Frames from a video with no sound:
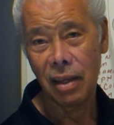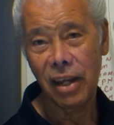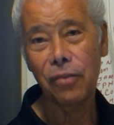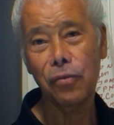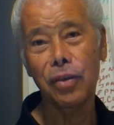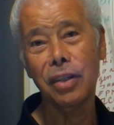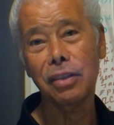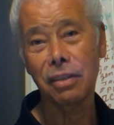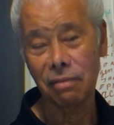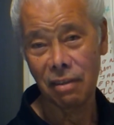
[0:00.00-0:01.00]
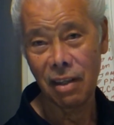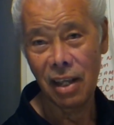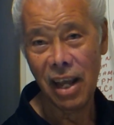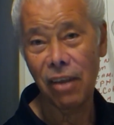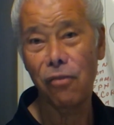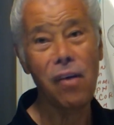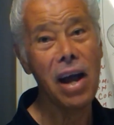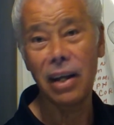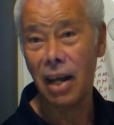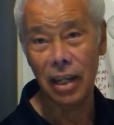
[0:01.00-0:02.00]
Infinite and
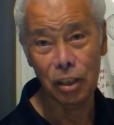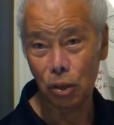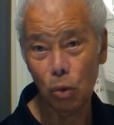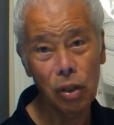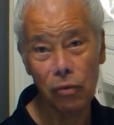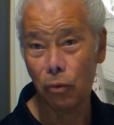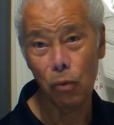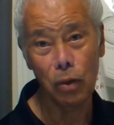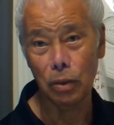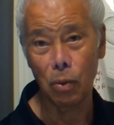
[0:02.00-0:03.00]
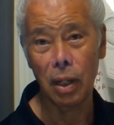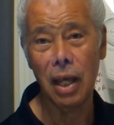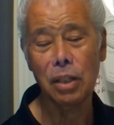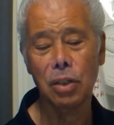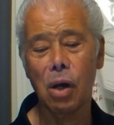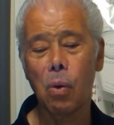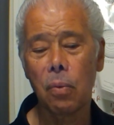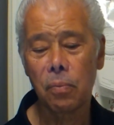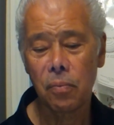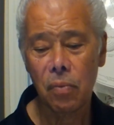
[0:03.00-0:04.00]
finite, it's two different words, okay? So,
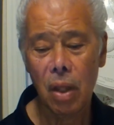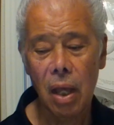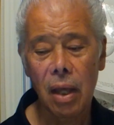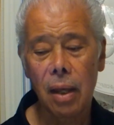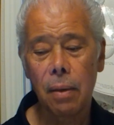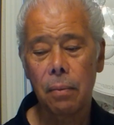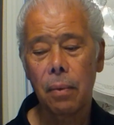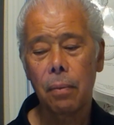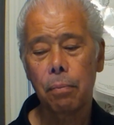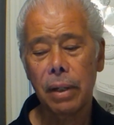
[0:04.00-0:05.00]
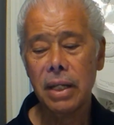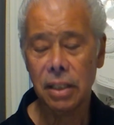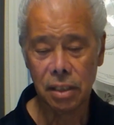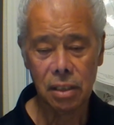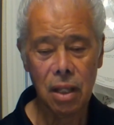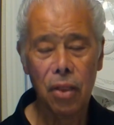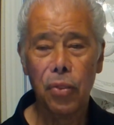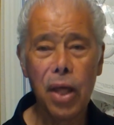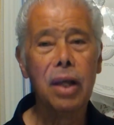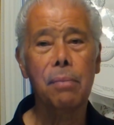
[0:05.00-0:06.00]
please,
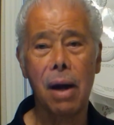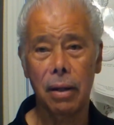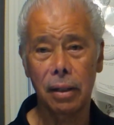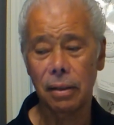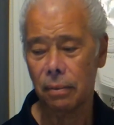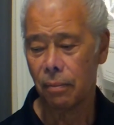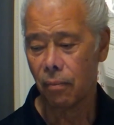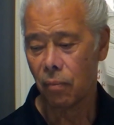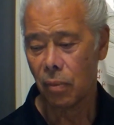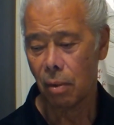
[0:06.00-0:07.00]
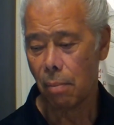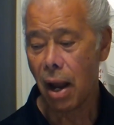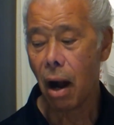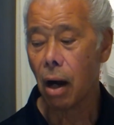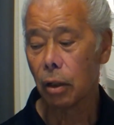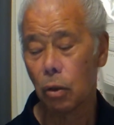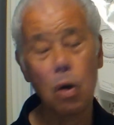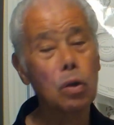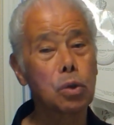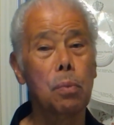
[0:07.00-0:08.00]
think about it. My heart
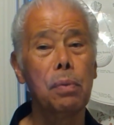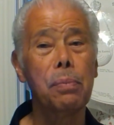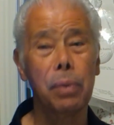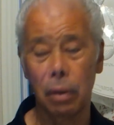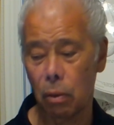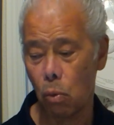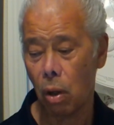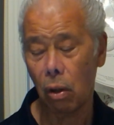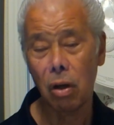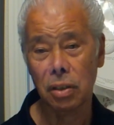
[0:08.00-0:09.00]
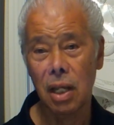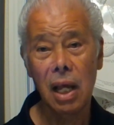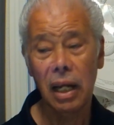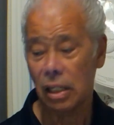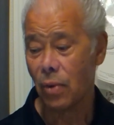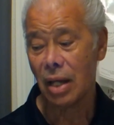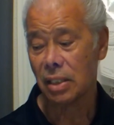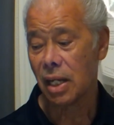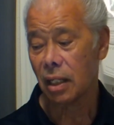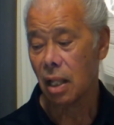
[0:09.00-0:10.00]
goes to people who are lost. That's why I
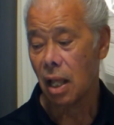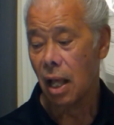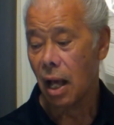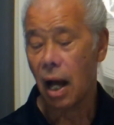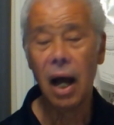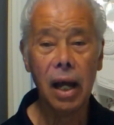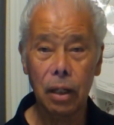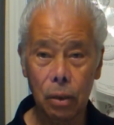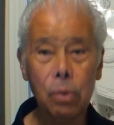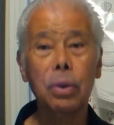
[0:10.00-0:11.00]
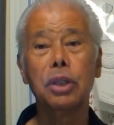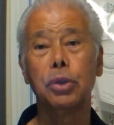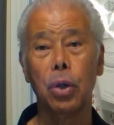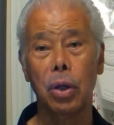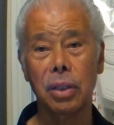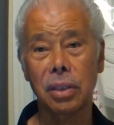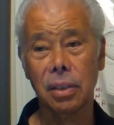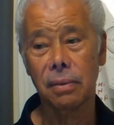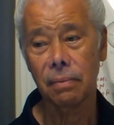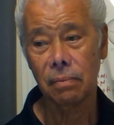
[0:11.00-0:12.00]
said, I do rejoice,
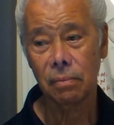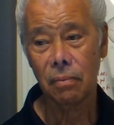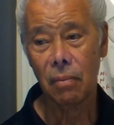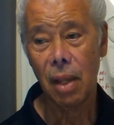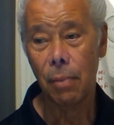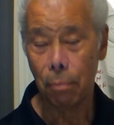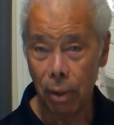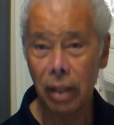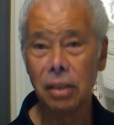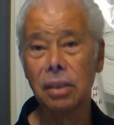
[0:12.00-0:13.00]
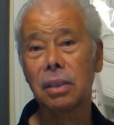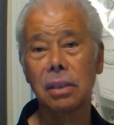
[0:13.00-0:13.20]
my parents,